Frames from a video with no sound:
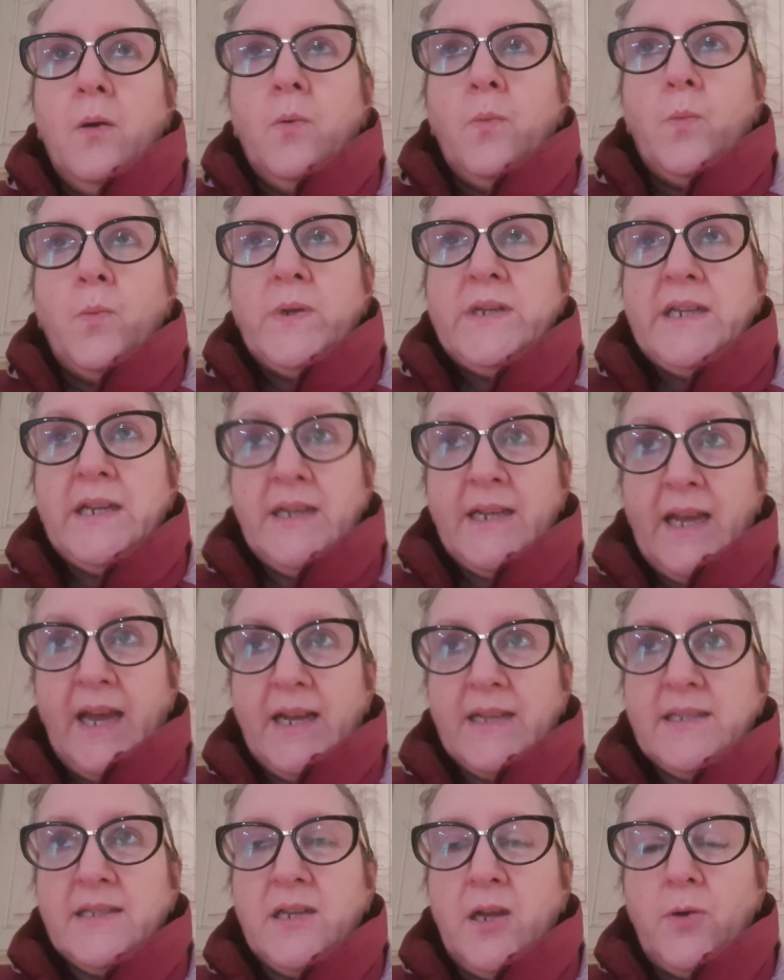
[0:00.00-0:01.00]
We didn't
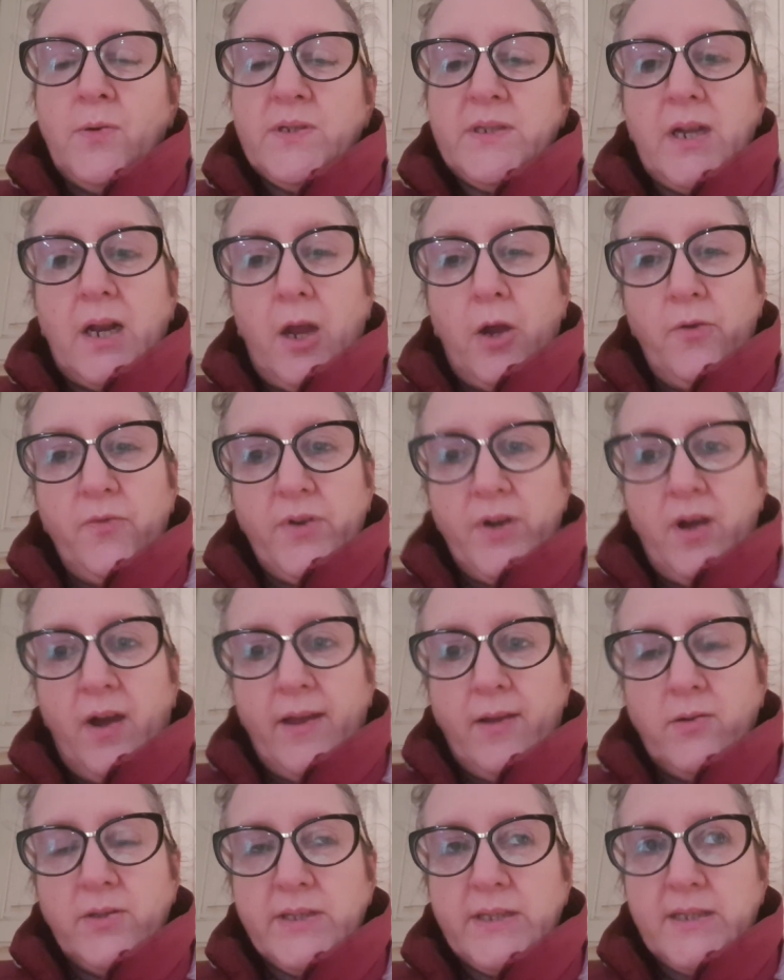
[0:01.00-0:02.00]
get snow until
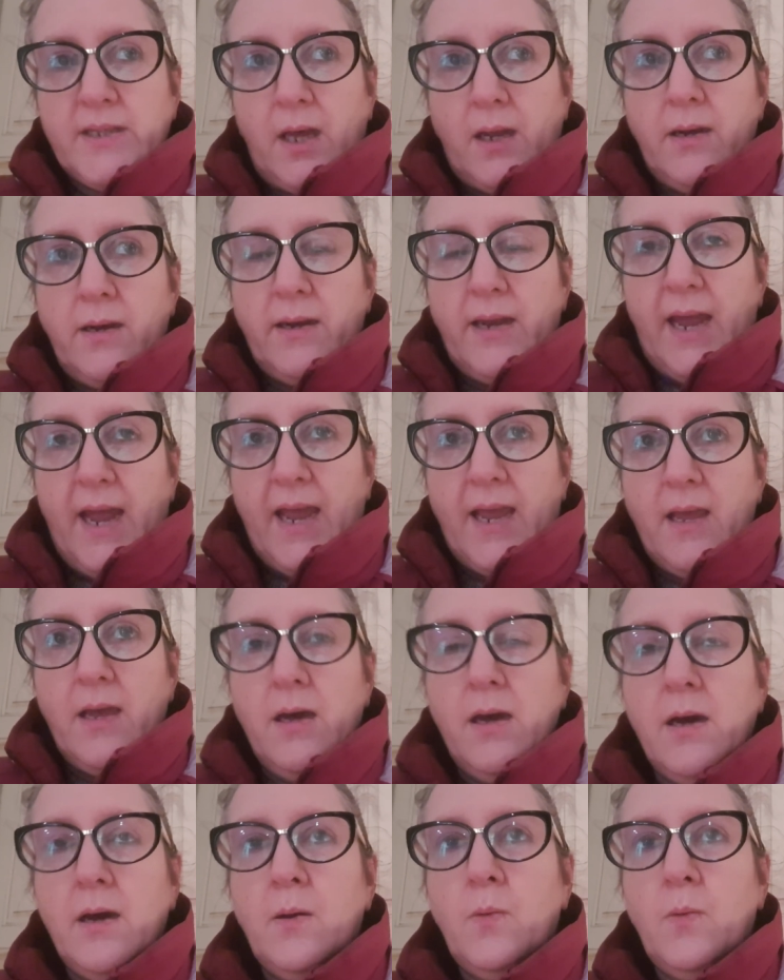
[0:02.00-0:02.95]
overnight on Sunday.